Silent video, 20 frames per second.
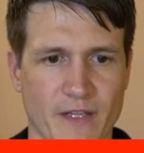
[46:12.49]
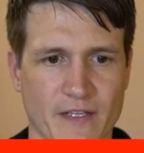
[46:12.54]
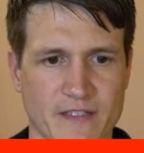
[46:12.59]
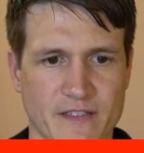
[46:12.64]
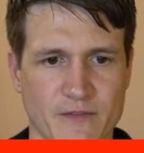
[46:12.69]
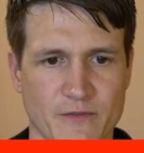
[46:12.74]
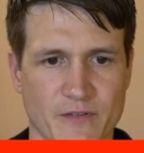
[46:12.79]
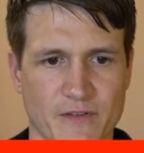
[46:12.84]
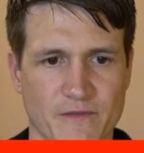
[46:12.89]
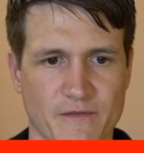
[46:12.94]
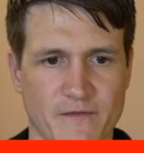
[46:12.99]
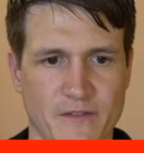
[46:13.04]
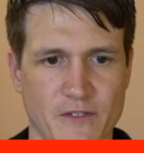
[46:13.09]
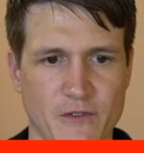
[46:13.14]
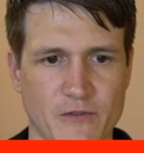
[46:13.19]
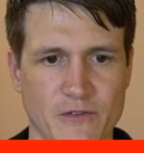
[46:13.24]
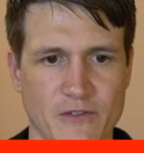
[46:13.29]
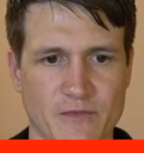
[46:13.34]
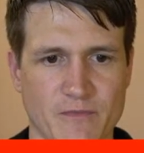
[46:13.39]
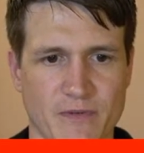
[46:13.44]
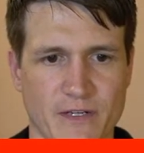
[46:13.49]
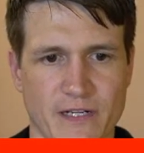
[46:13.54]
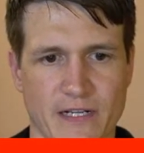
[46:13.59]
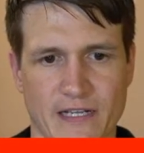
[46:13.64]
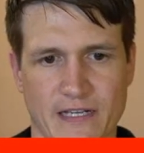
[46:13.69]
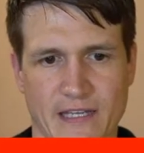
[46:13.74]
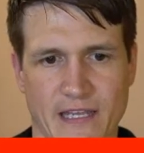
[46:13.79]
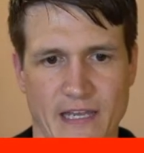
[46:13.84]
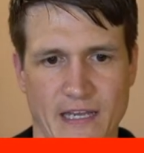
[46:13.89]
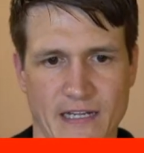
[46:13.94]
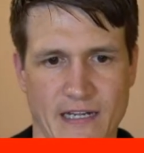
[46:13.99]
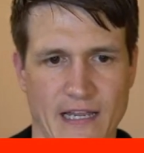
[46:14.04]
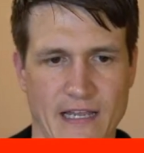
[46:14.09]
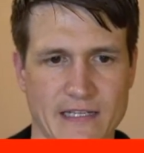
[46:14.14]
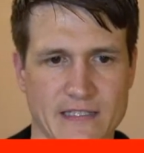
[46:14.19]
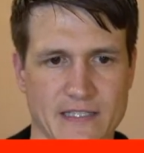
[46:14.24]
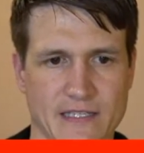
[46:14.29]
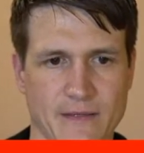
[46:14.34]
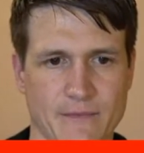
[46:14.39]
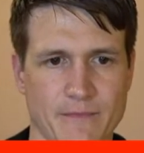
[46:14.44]
not so confused, but I can't
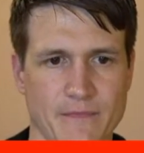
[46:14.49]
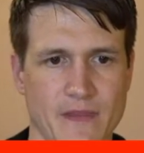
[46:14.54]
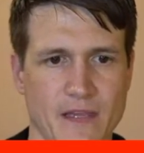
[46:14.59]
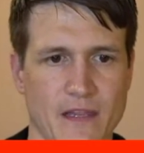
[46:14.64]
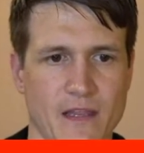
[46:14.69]
ask him.